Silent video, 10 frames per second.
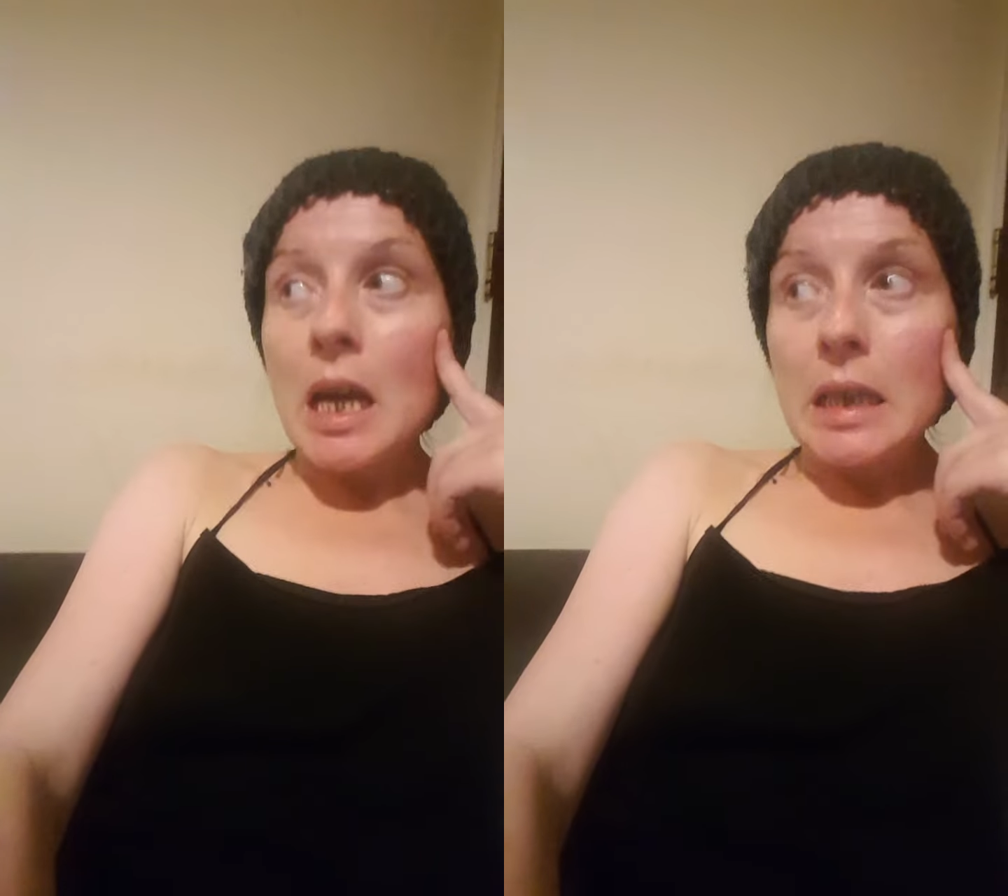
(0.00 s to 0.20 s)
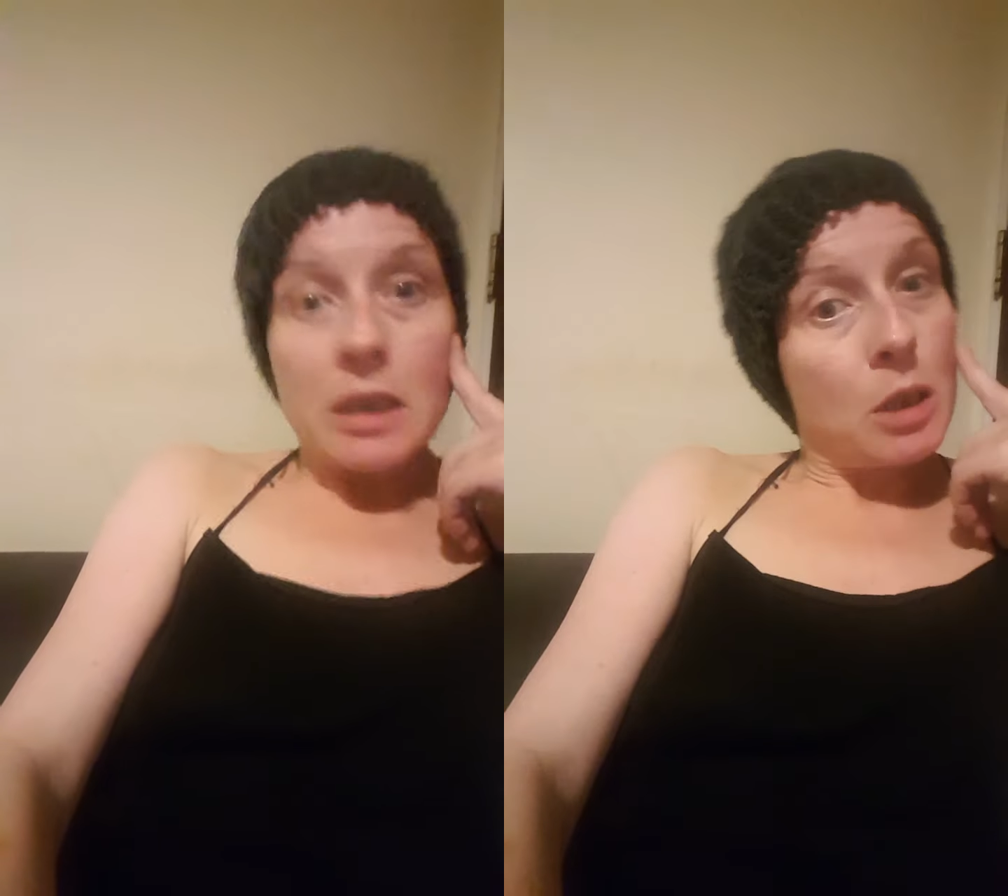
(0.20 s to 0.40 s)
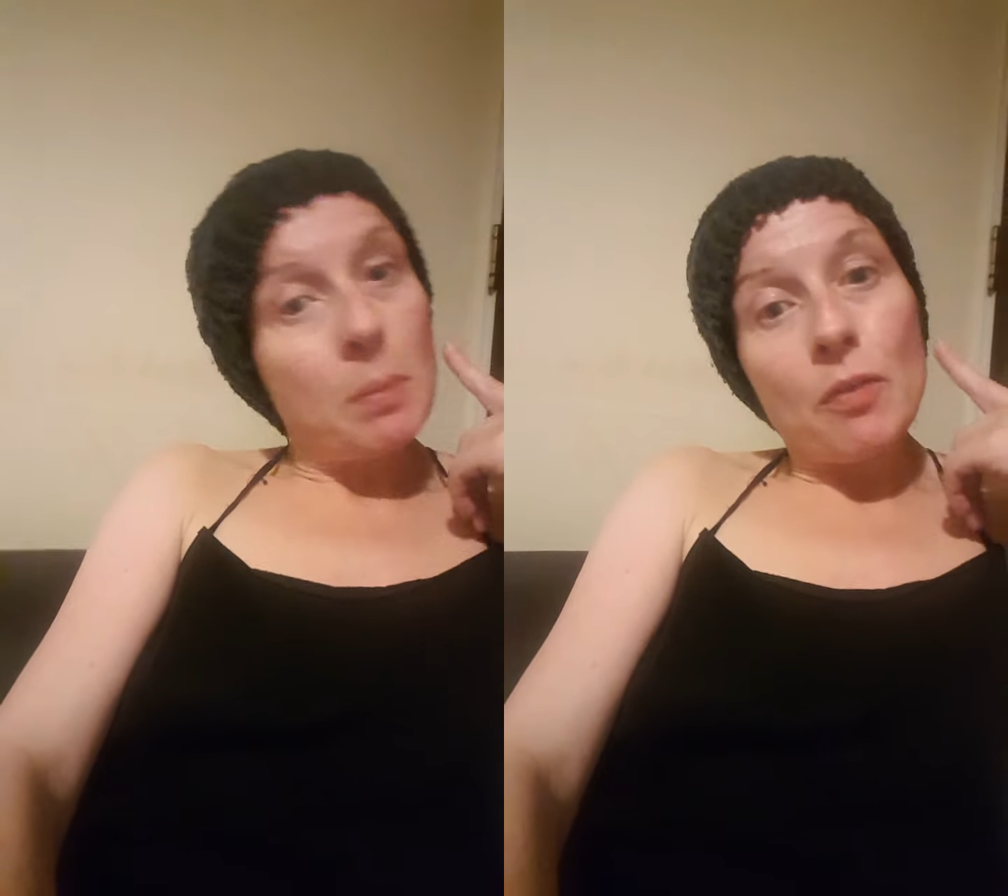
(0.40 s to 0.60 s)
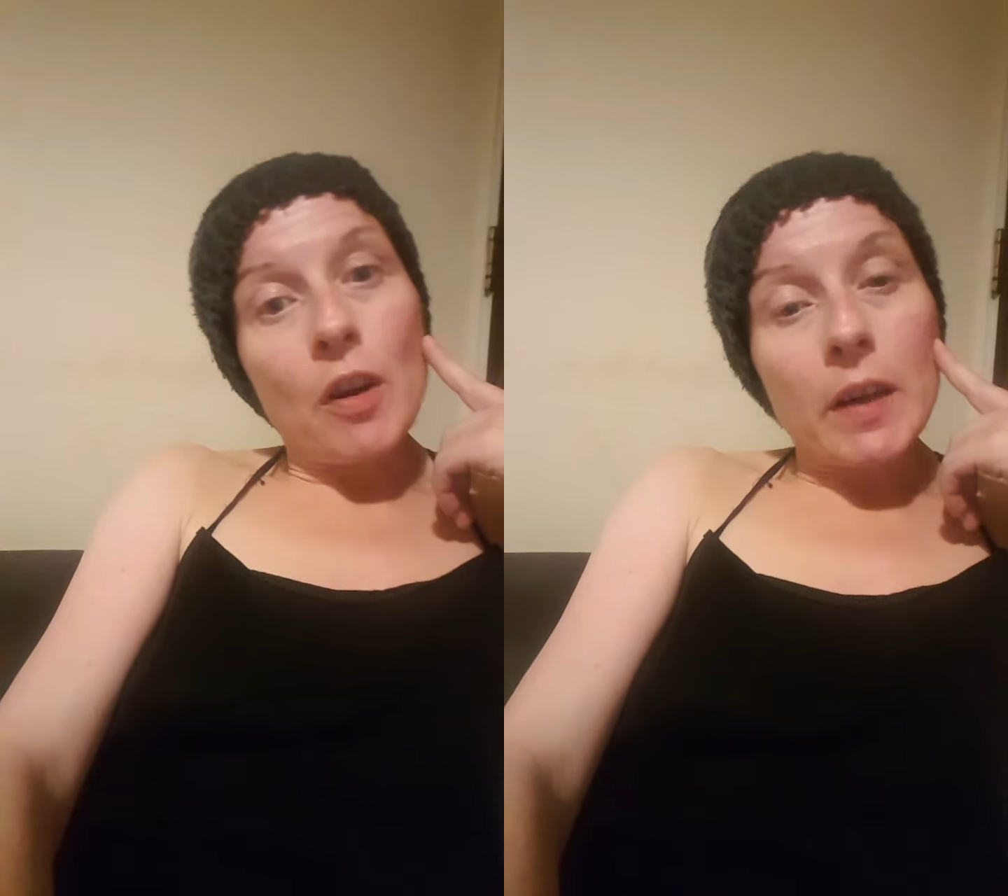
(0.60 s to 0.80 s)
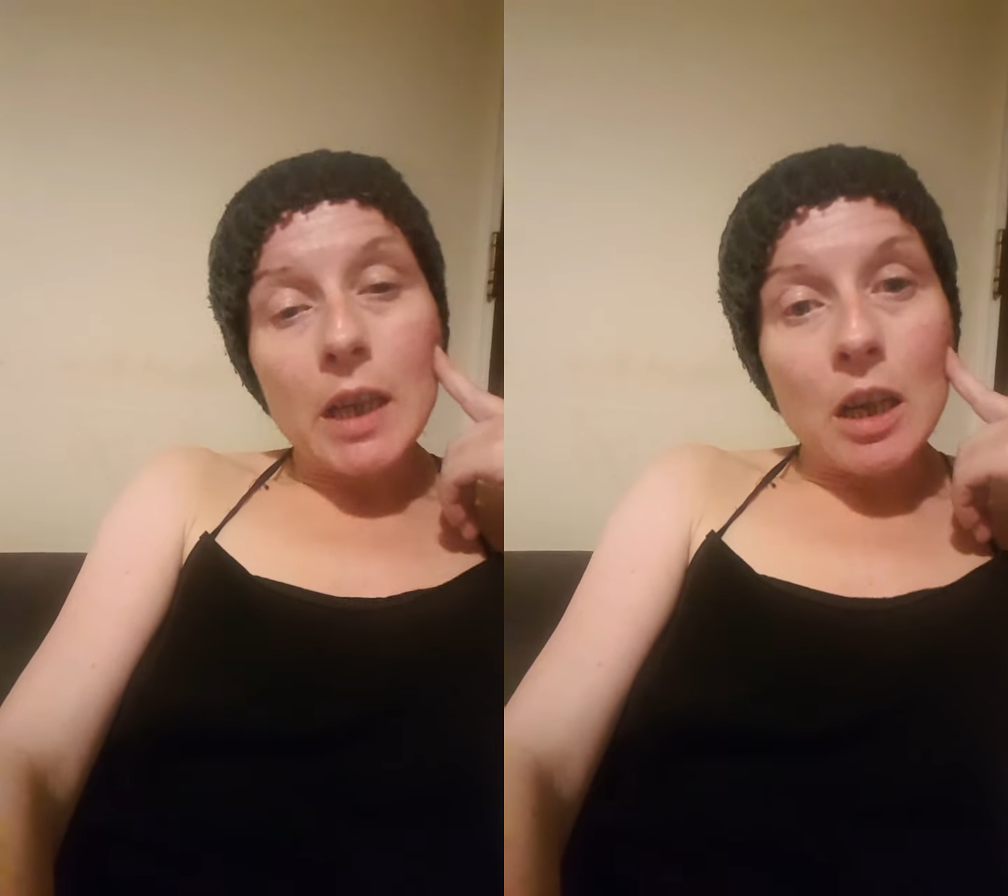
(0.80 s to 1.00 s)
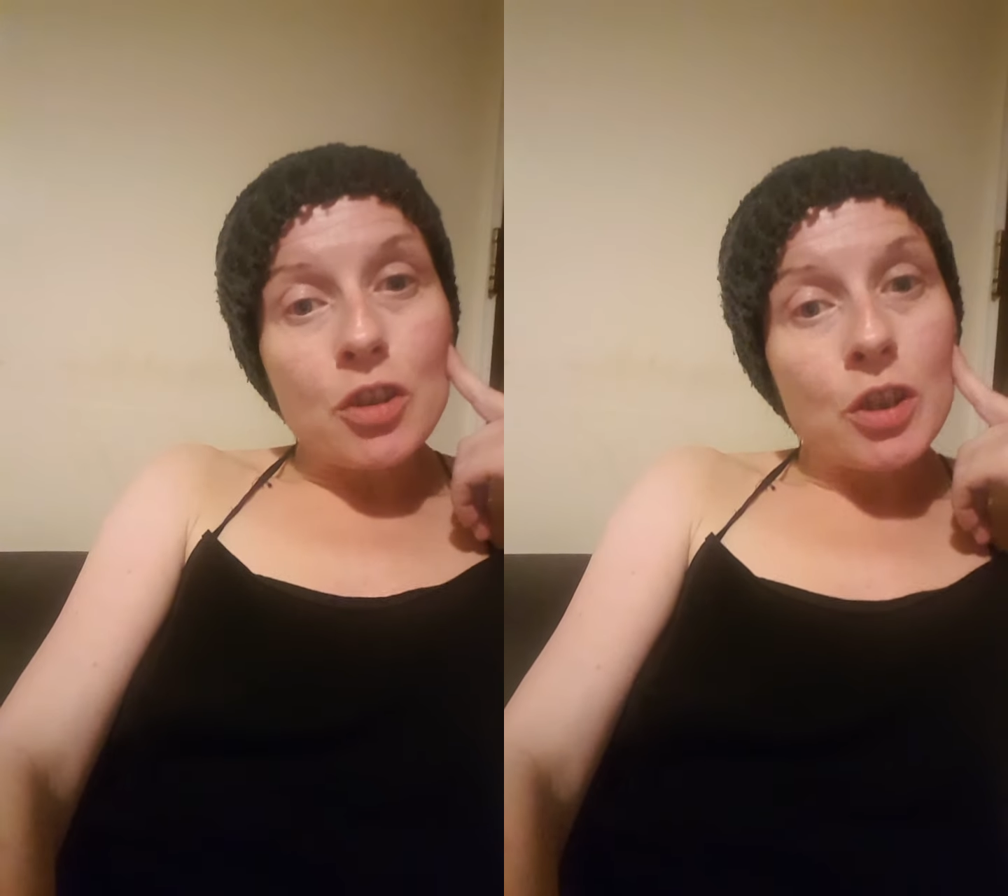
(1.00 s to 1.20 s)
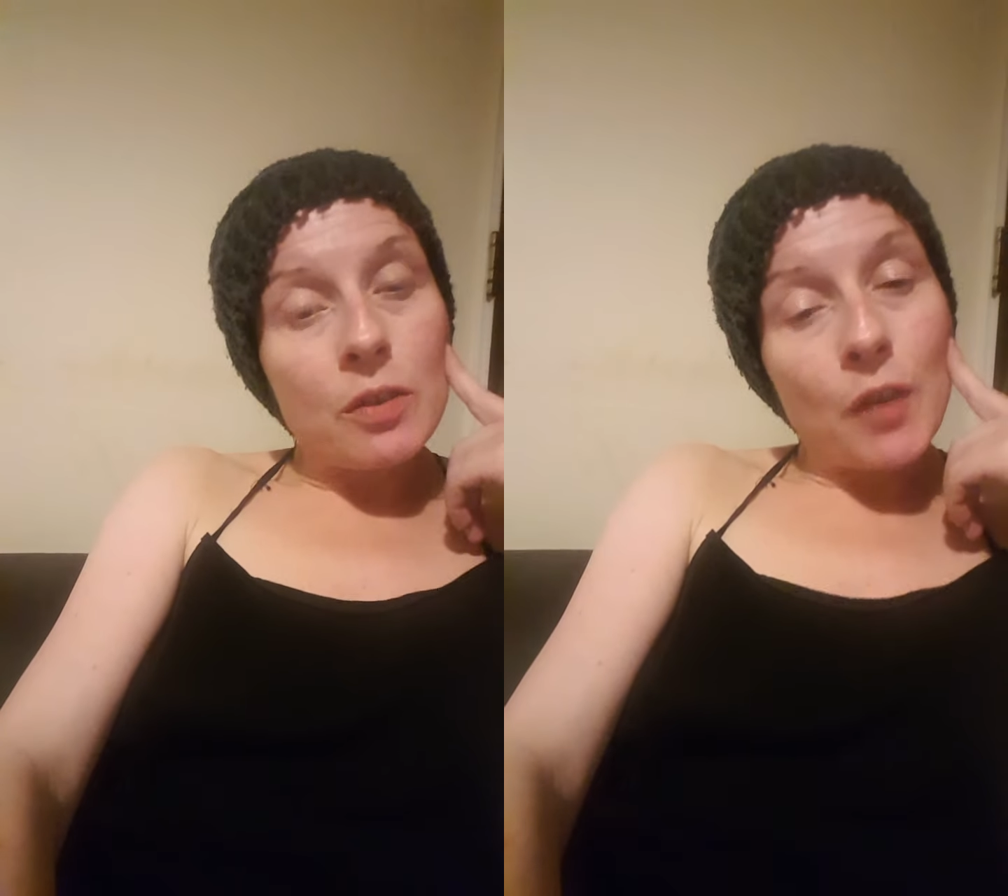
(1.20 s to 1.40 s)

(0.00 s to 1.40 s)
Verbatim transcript: is to be very conscious,